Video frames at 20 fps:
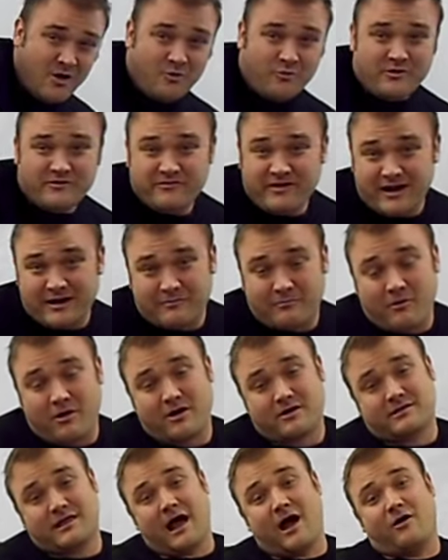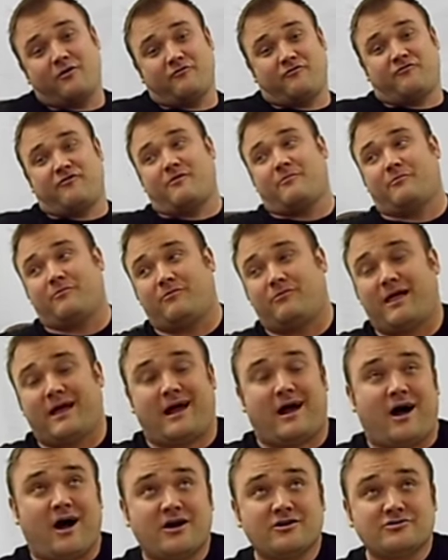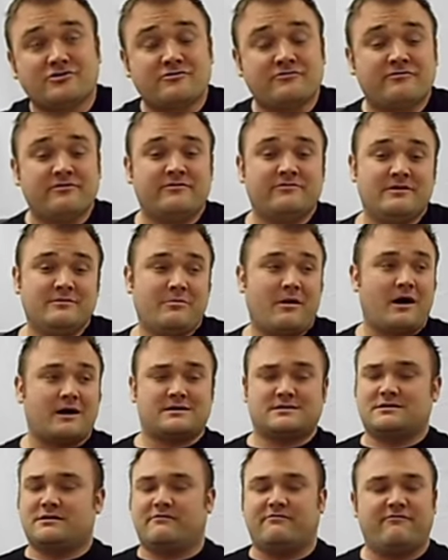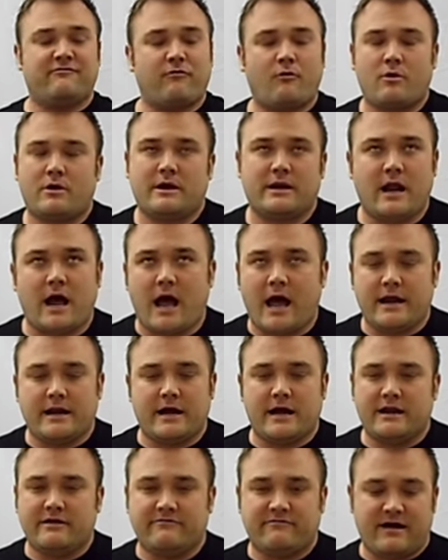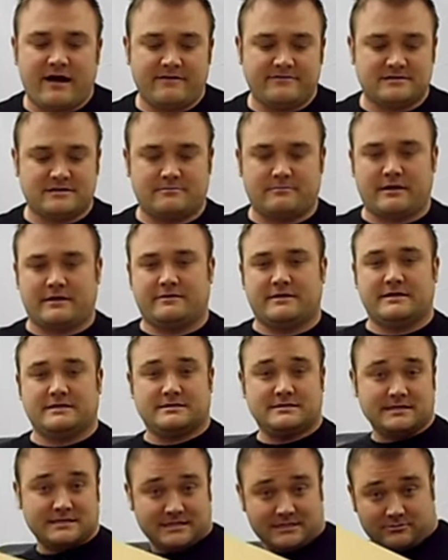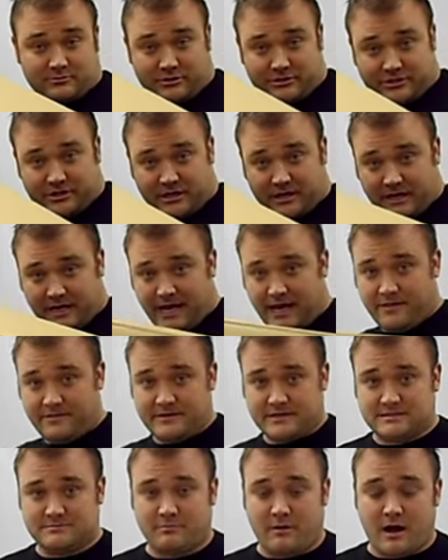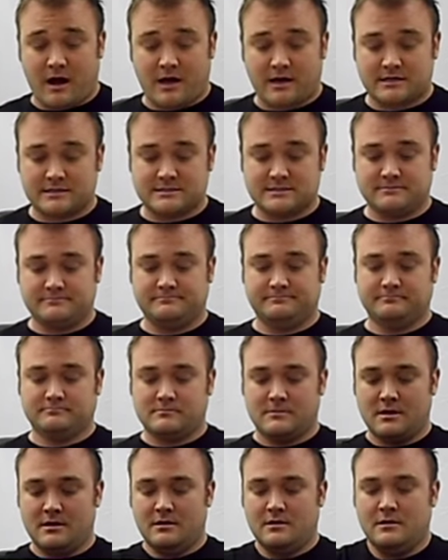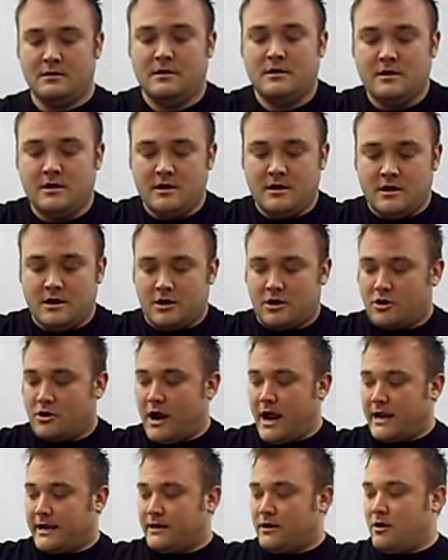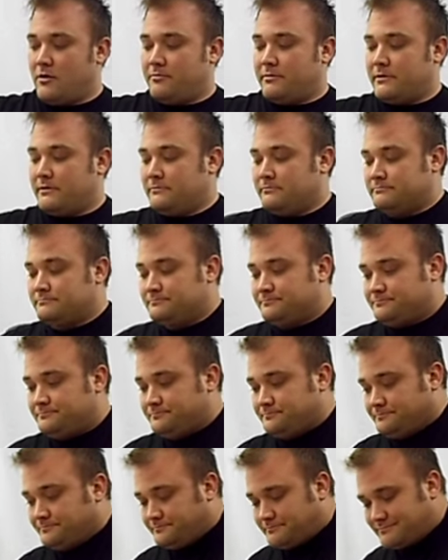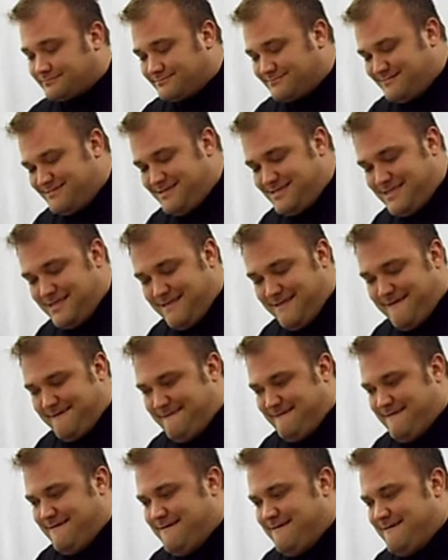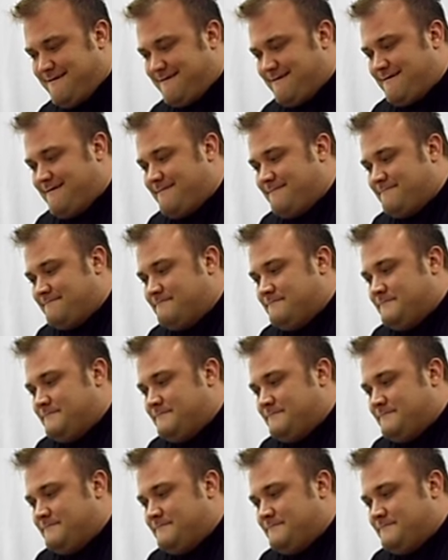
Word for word: we've got a markdown from like 150 bucks to 49.95, something like this. This is what you're going to get, this box. Crack it open. On here,